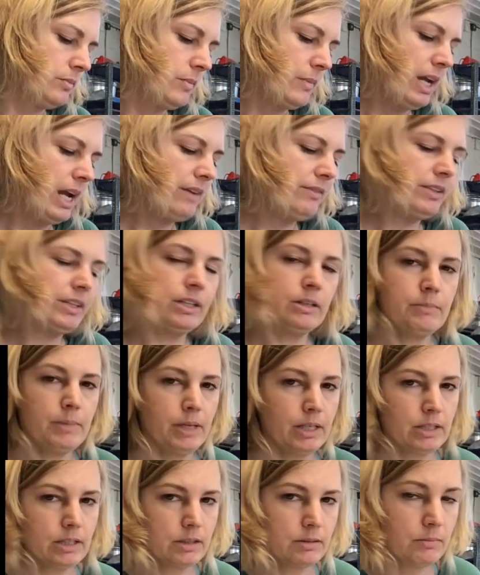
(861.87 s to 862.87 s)
Every good
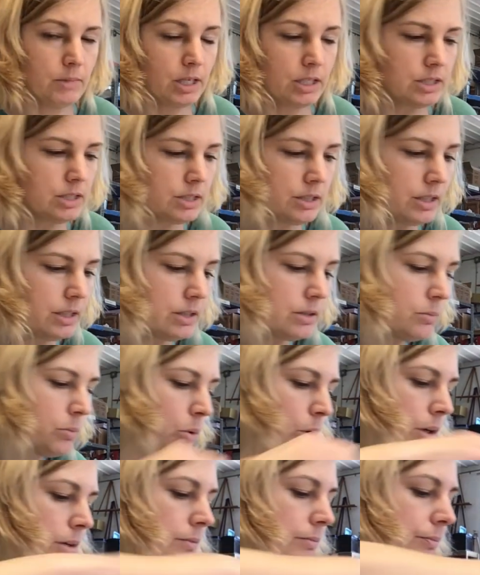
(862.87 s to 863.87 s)
monster needs
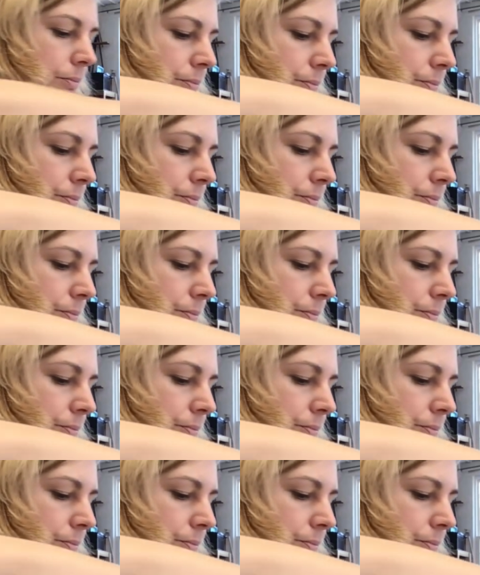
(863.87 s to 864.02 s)
wart.